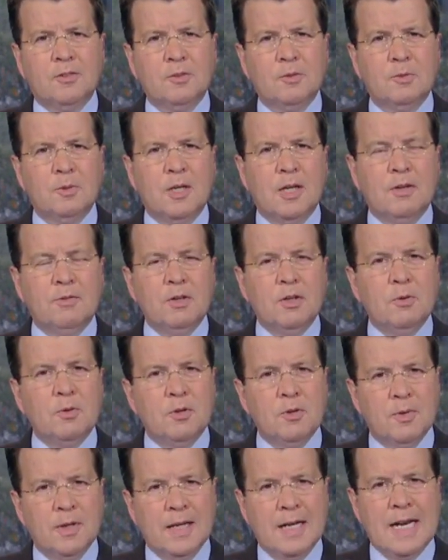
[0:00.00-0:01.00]
to whatever you were
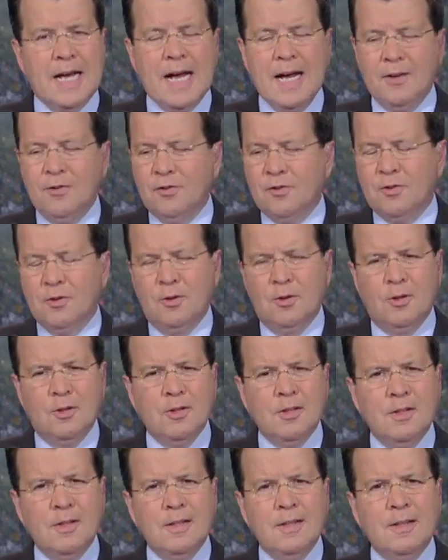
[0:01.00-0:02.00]
doing in high
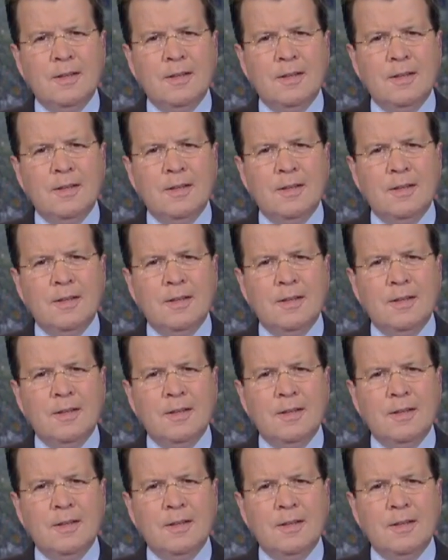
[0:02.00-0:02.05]
school,